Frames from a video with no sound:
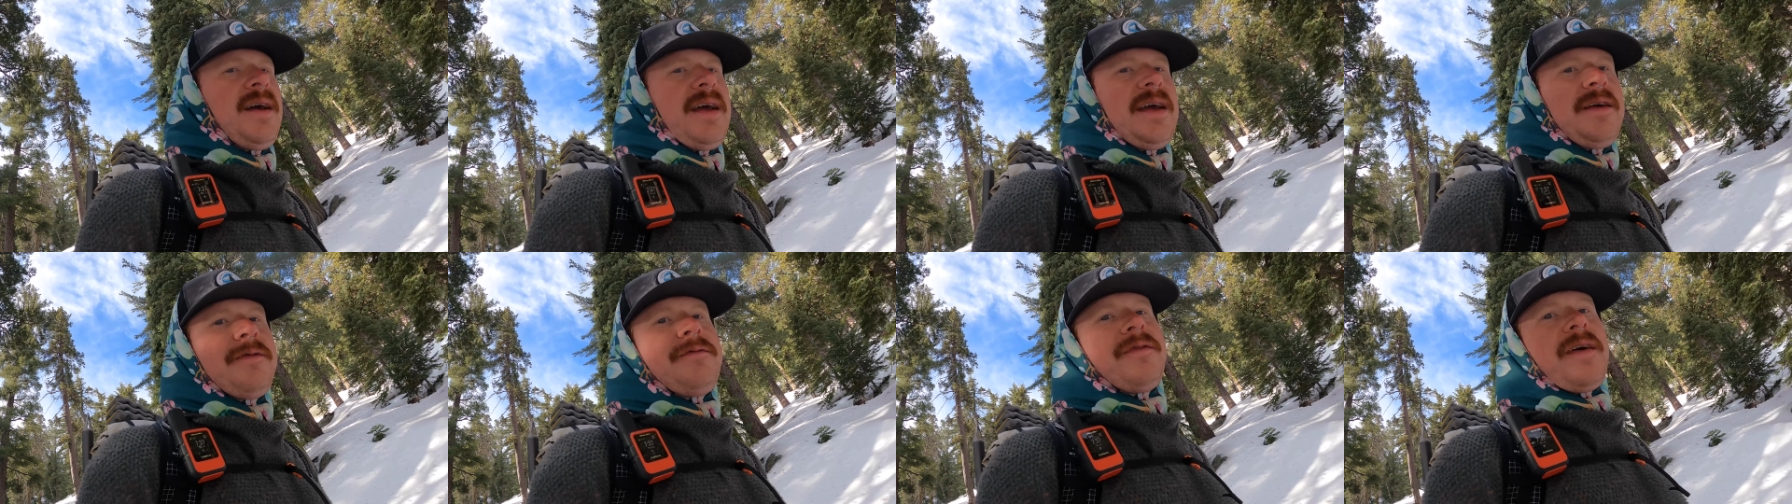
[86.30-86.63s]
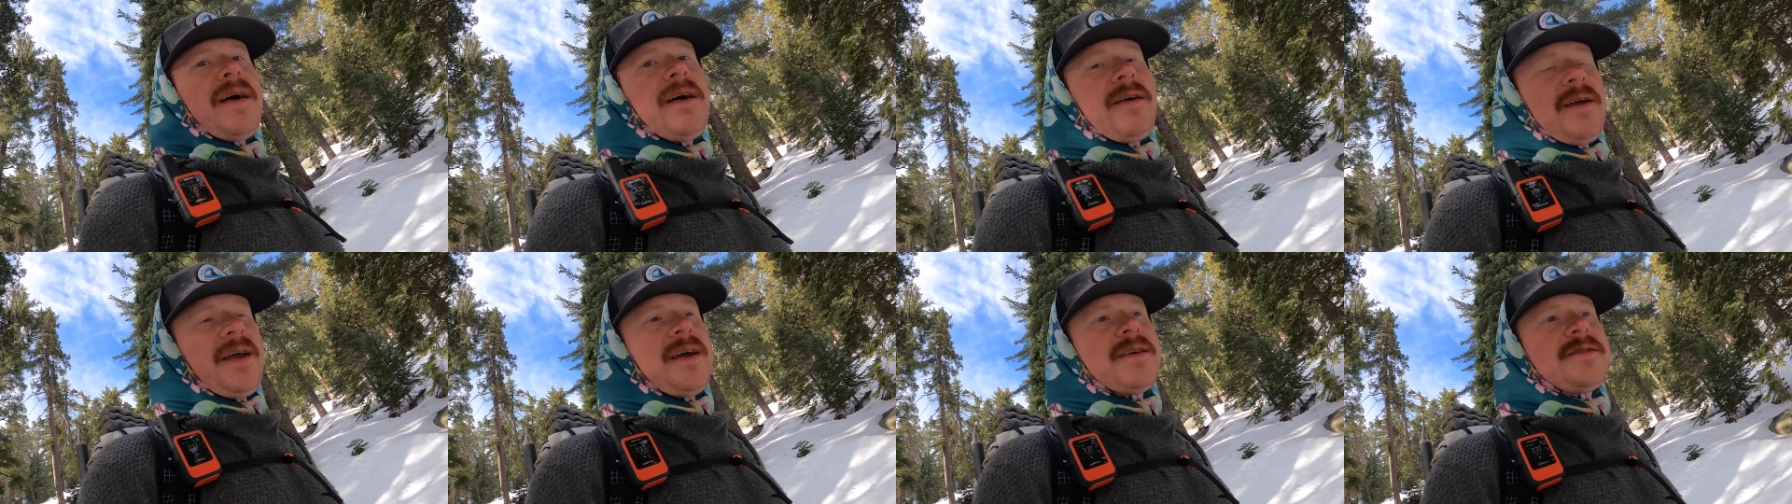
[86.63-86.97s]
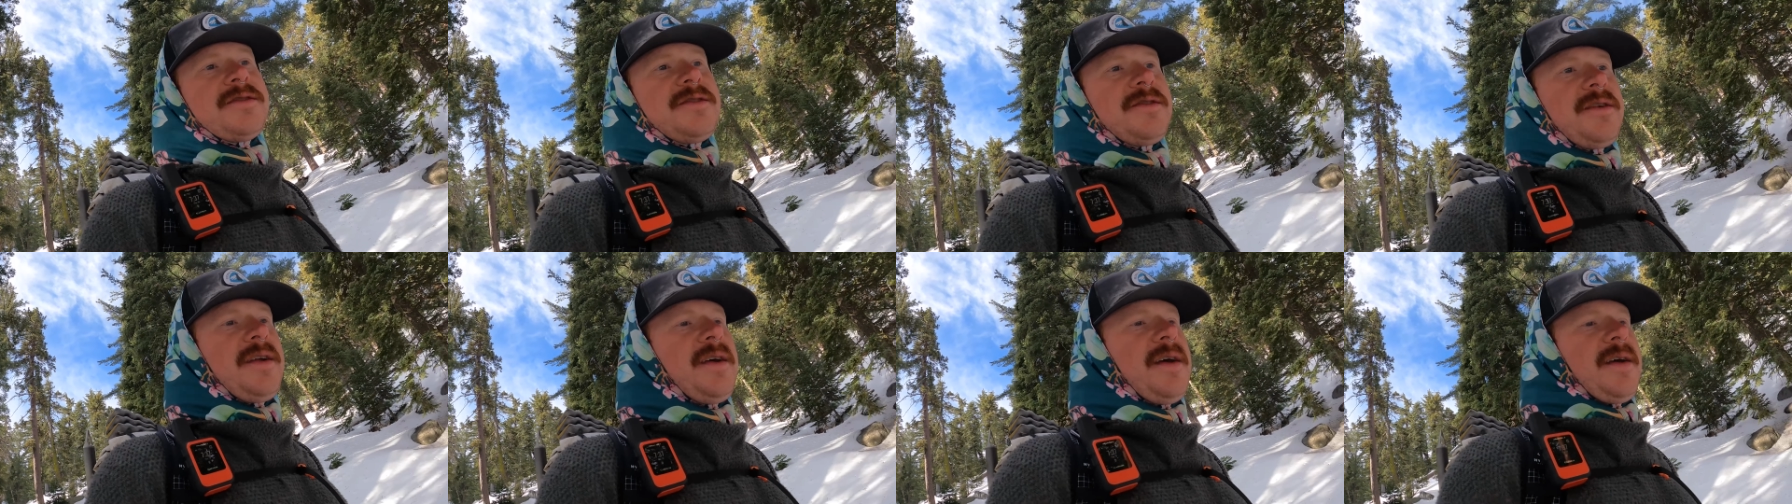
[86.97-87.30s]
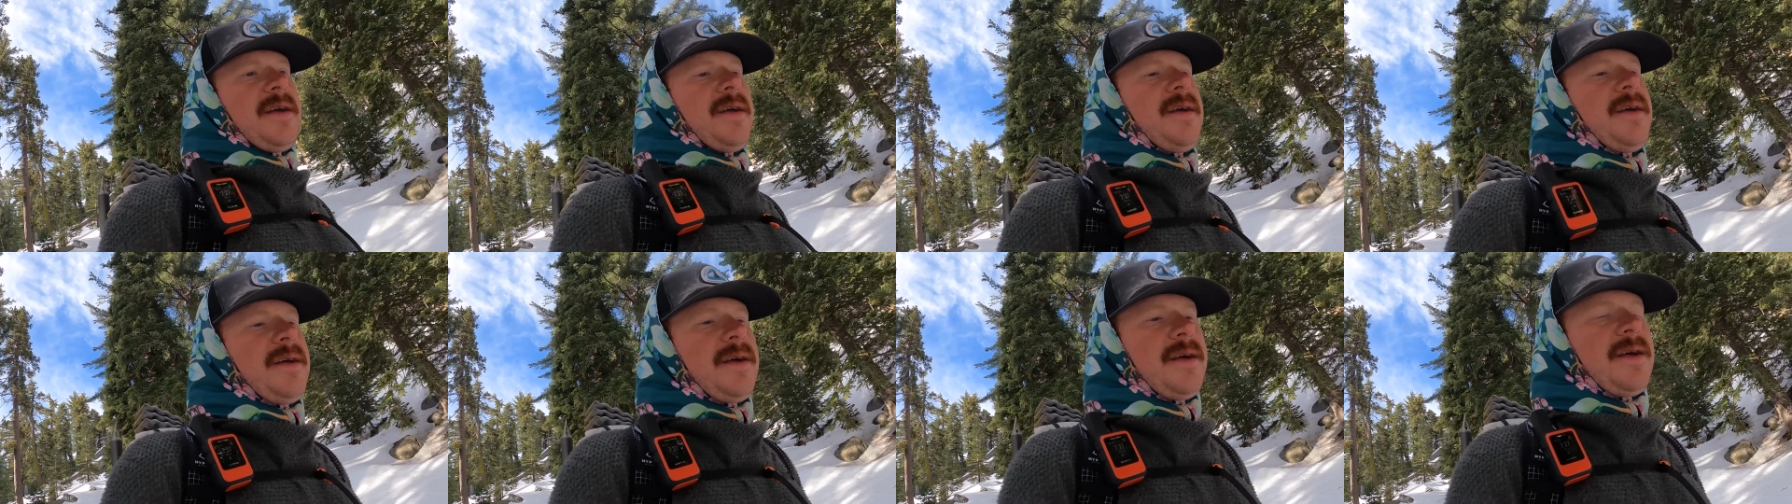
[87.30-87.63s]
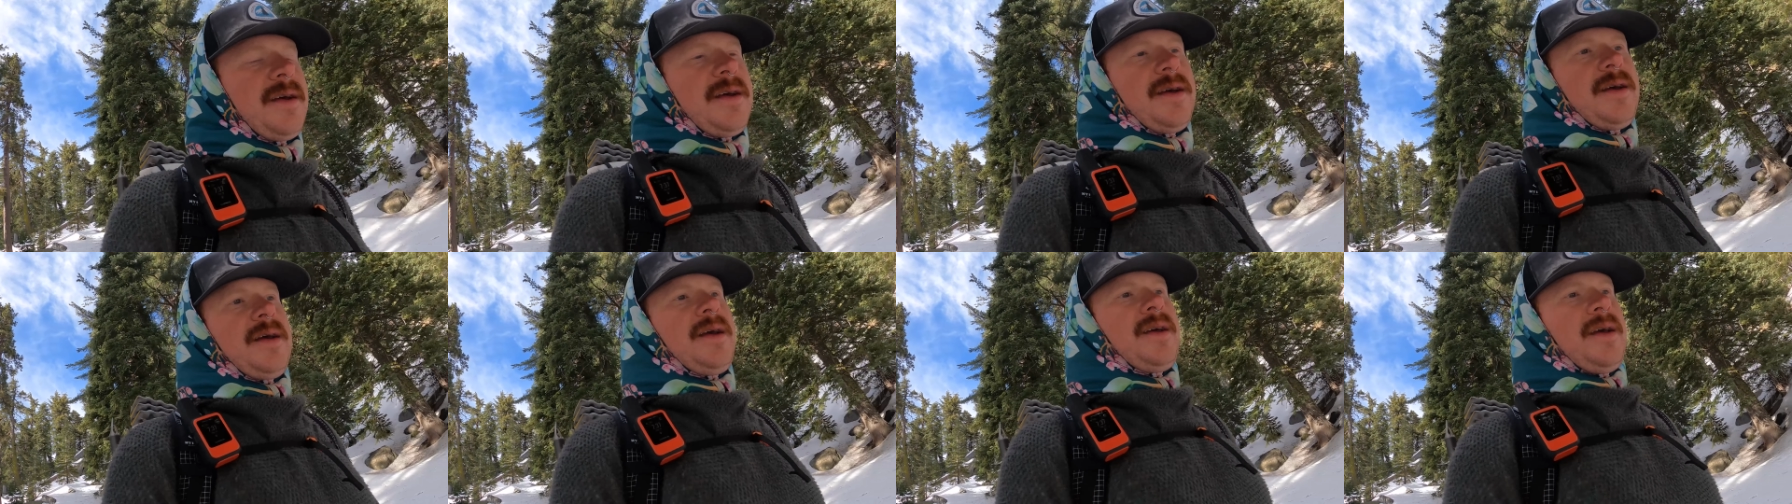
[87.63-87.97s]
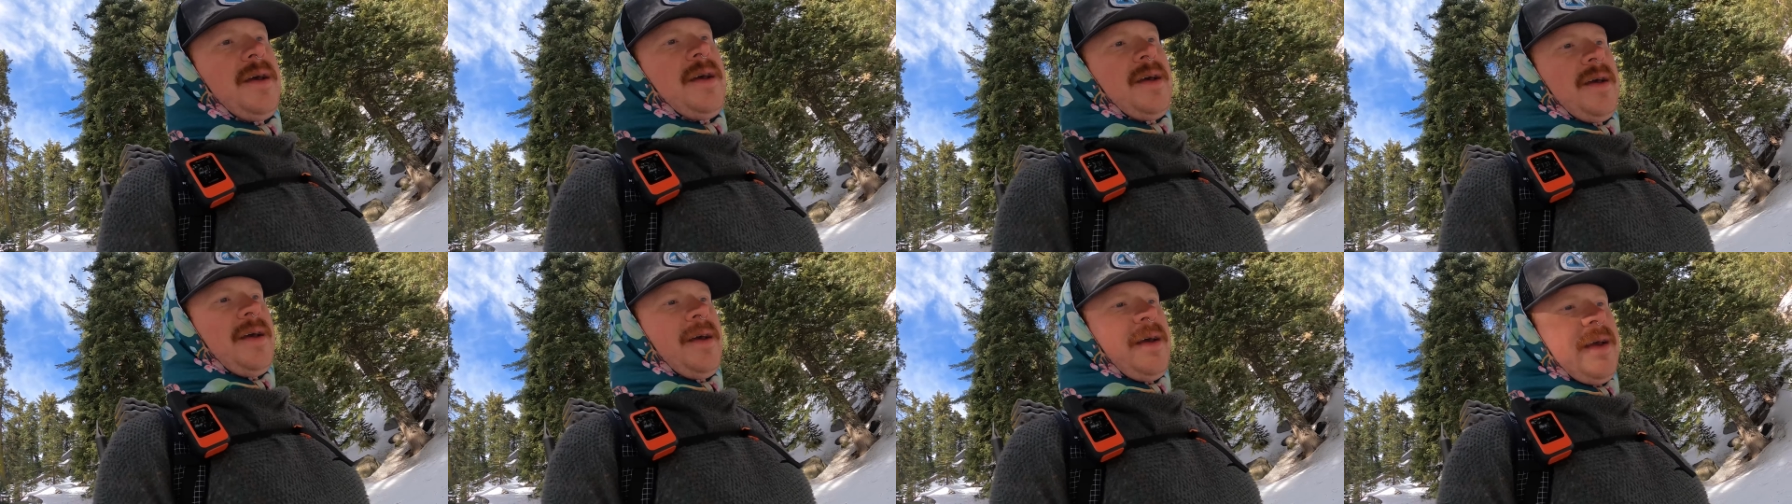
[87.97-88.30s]
He fell yesterday
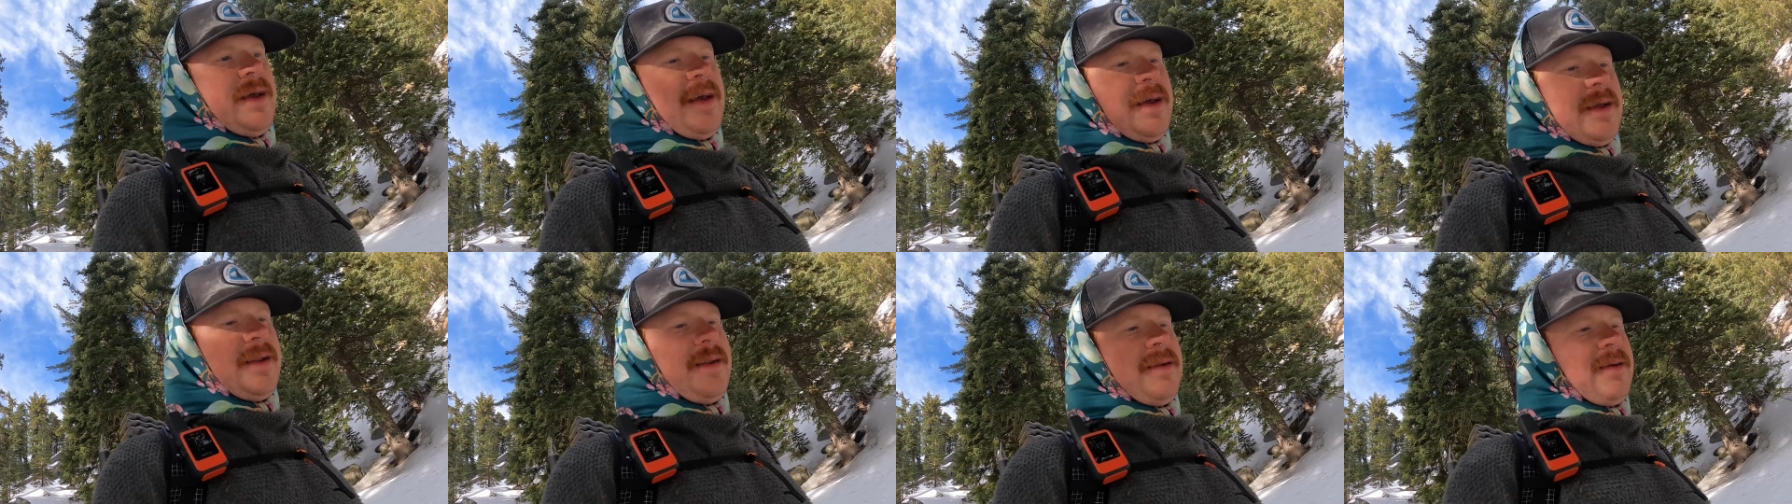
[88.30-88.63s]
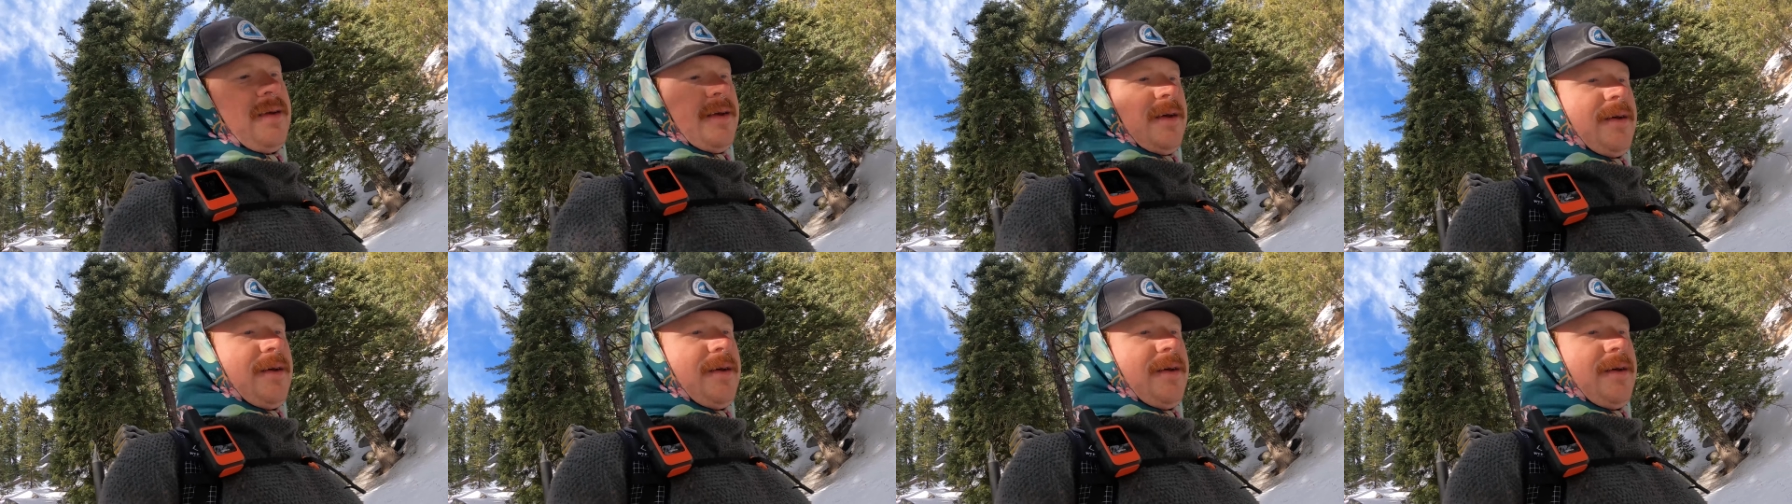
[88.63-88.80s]
and